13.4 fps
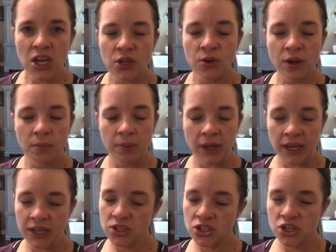You can
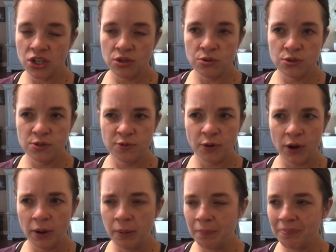pick and choose
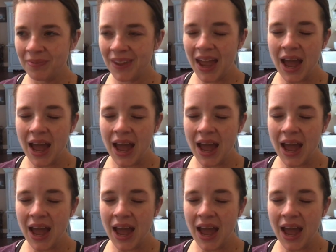from,